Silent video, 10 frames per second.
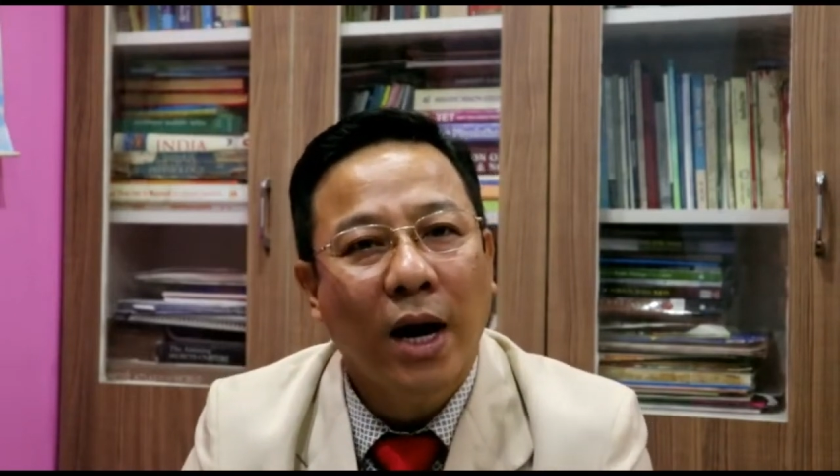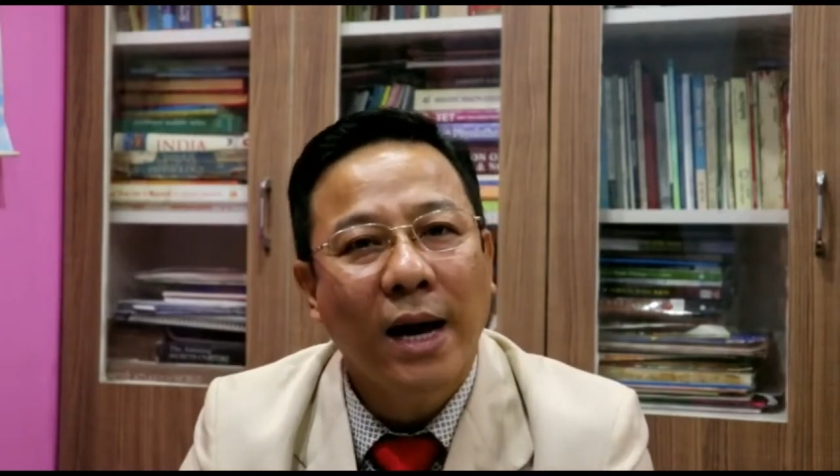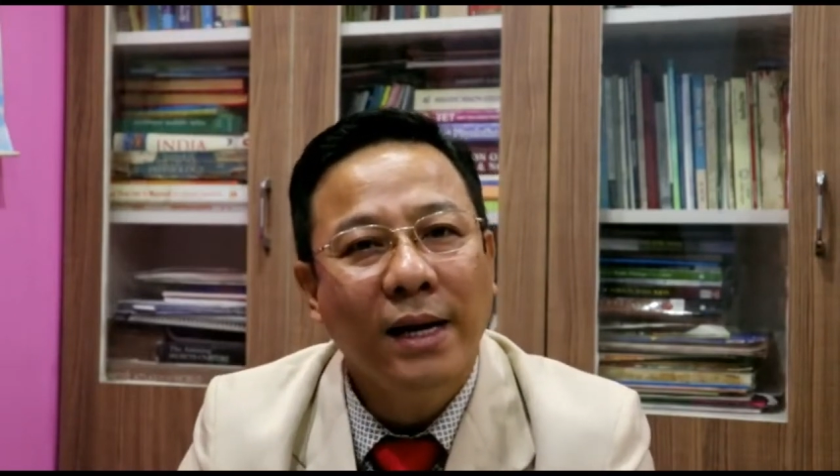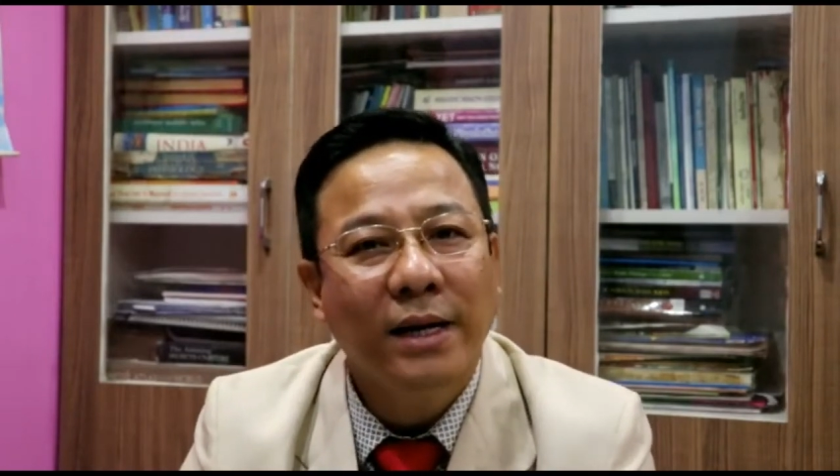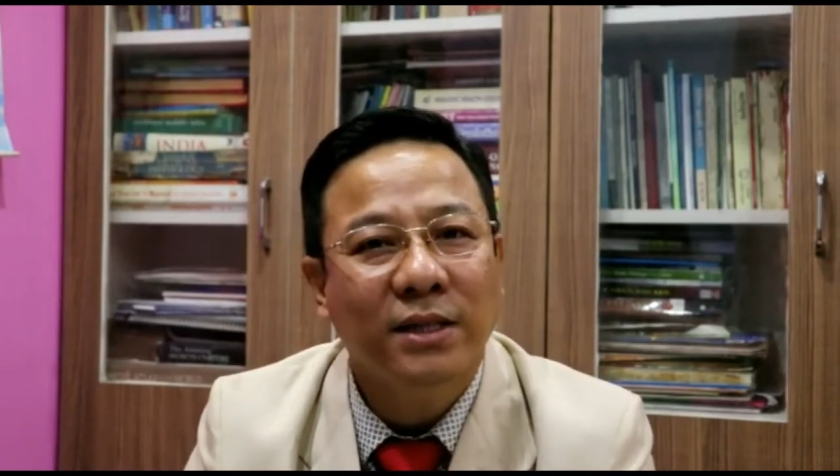
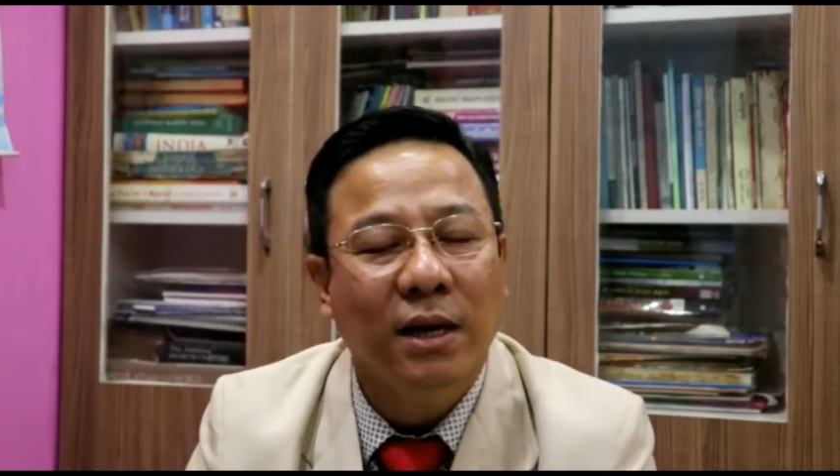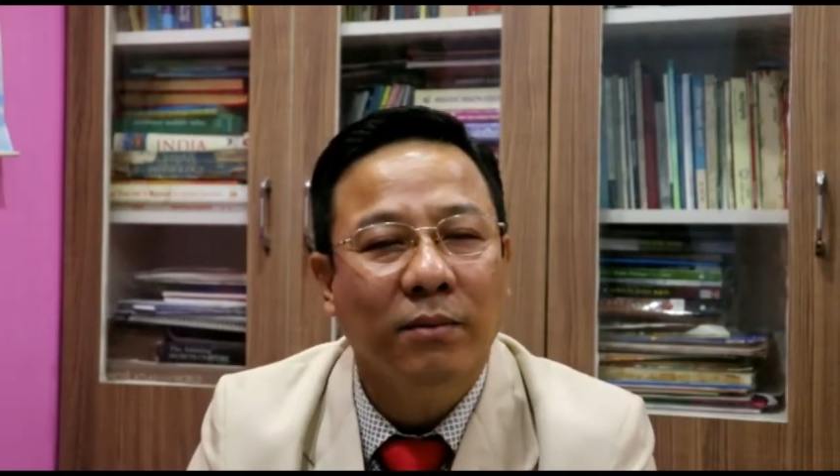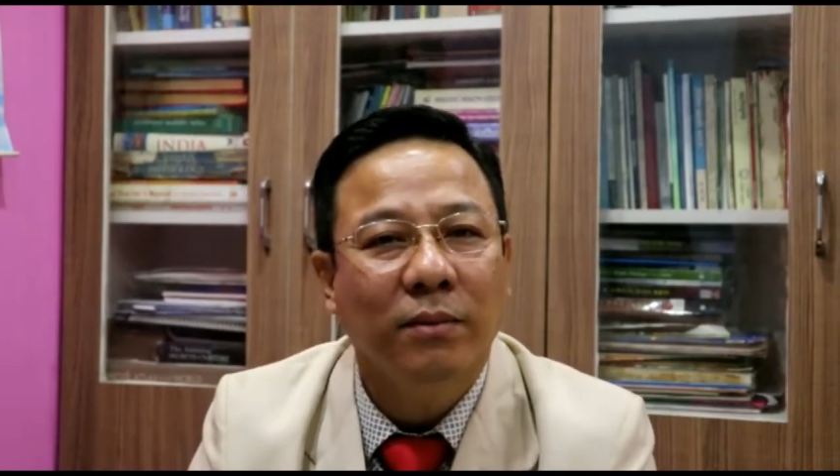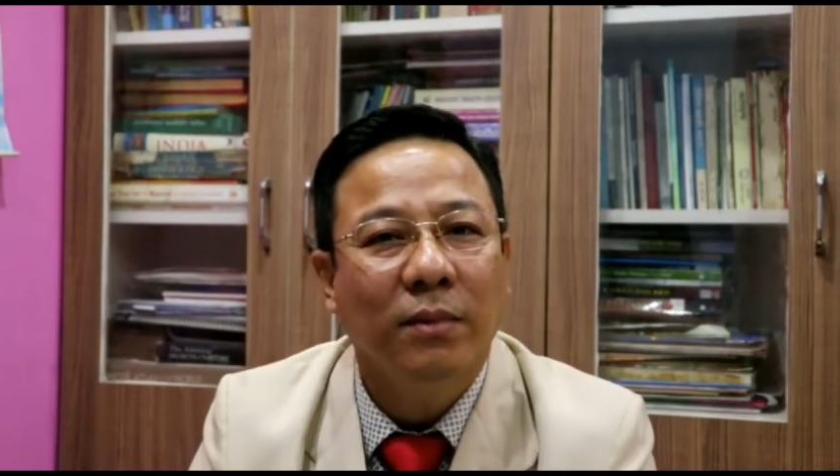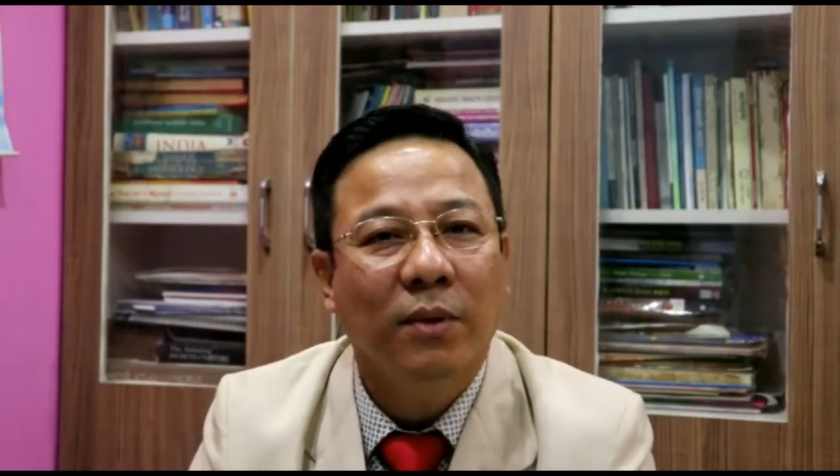highlight
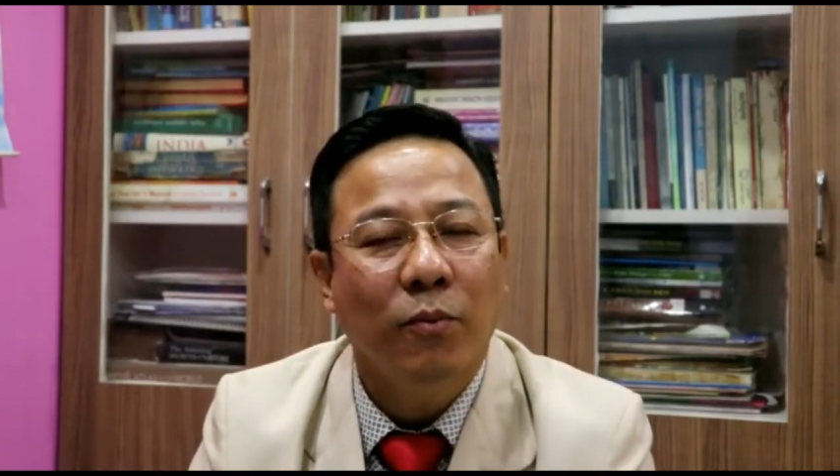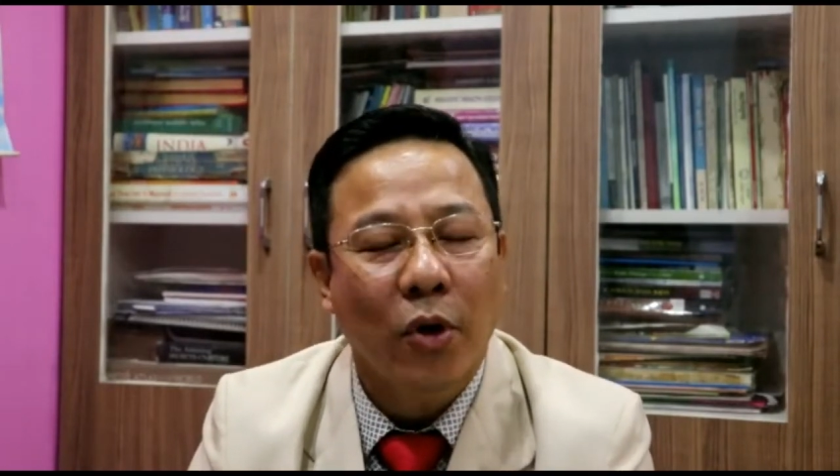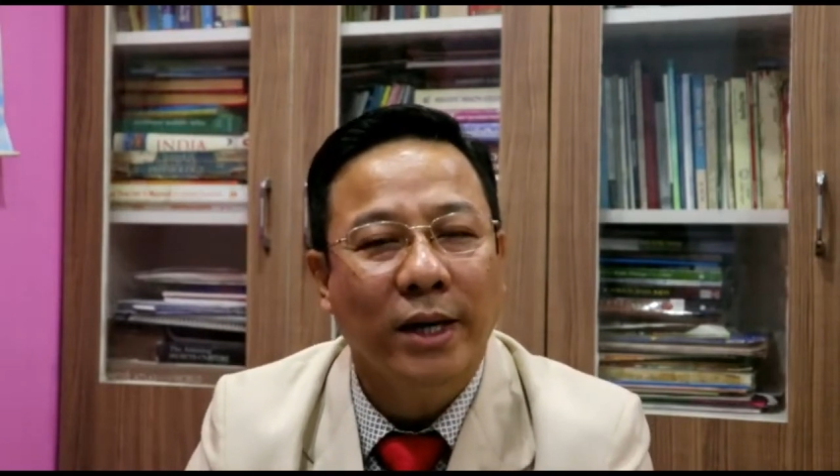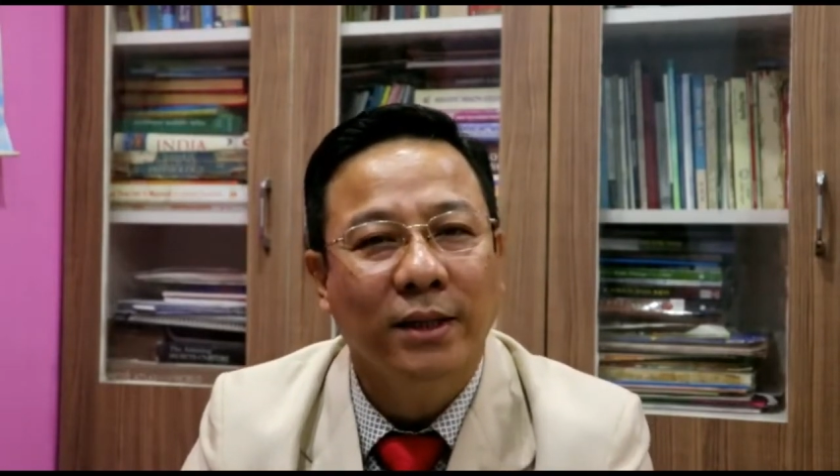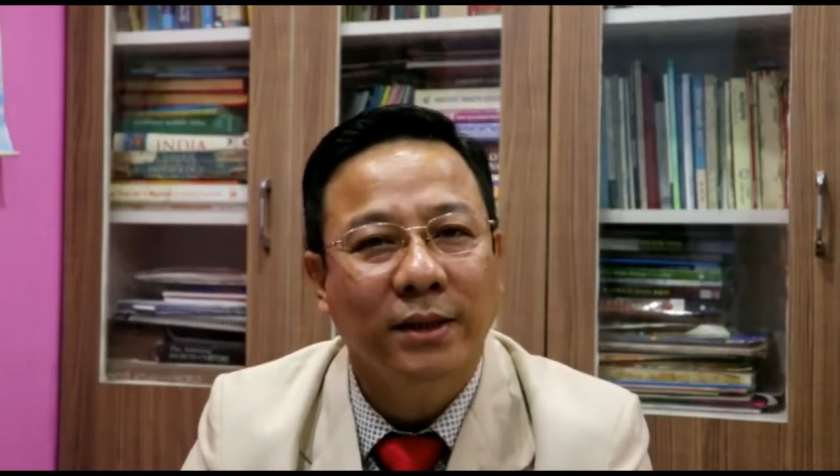some
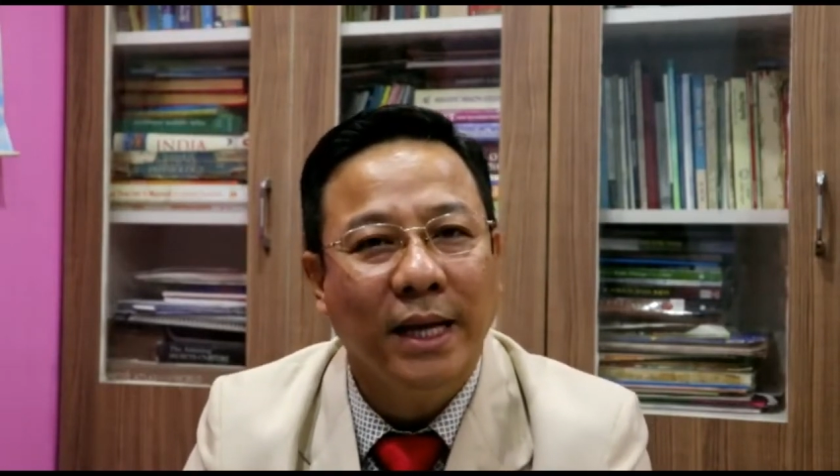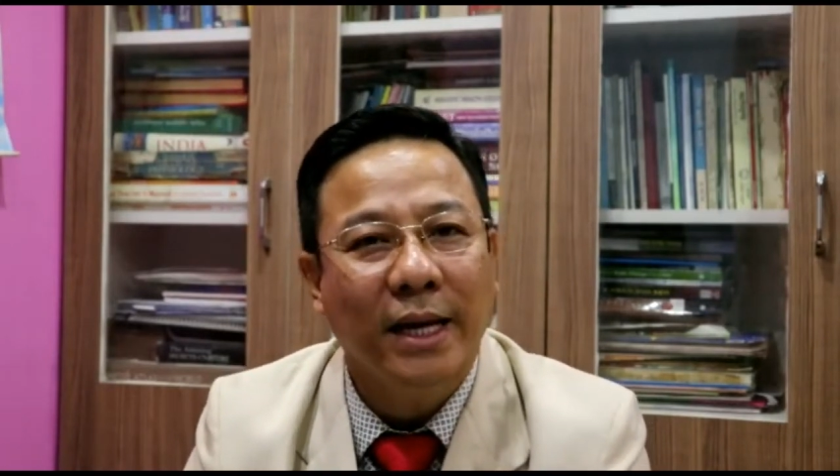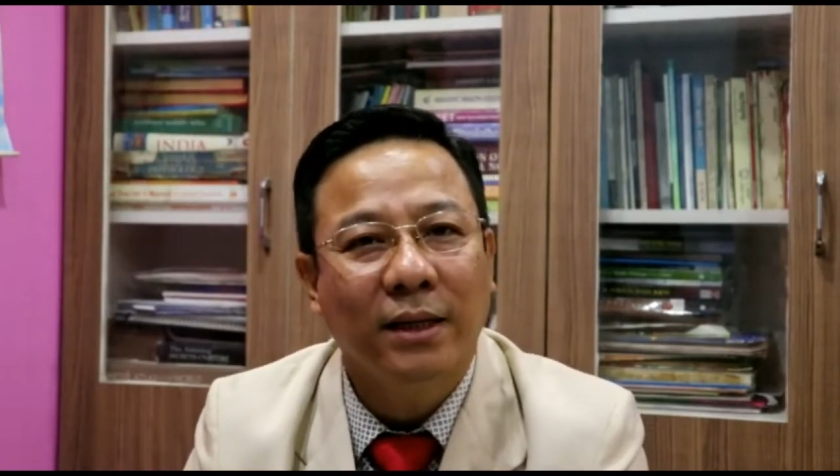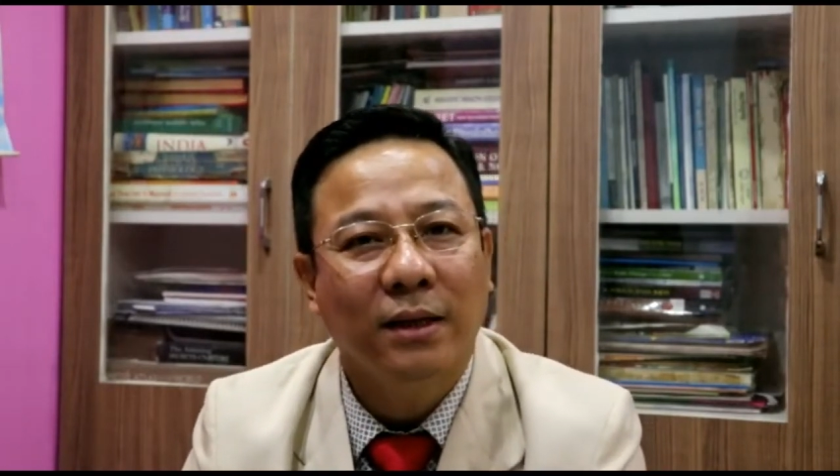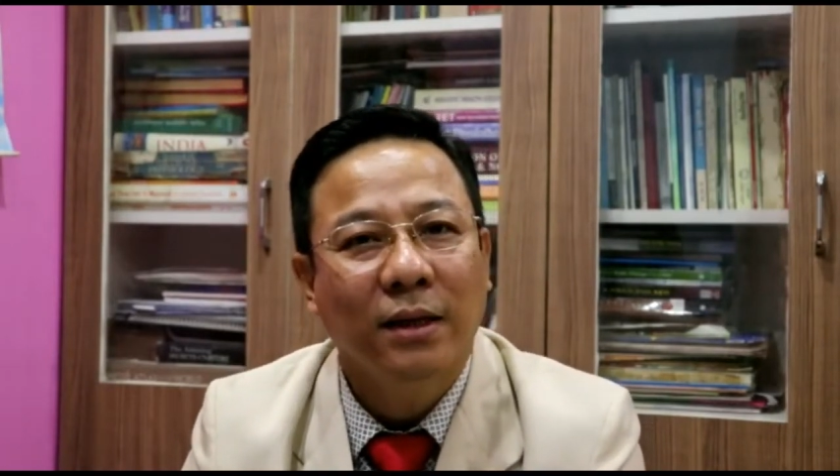point
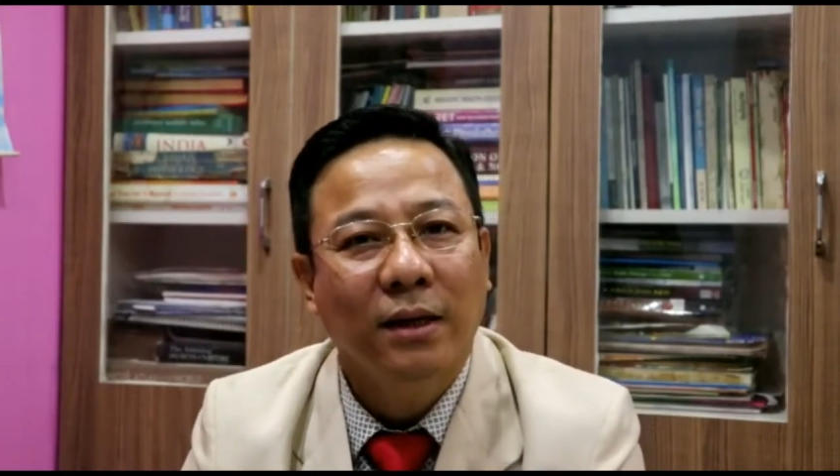that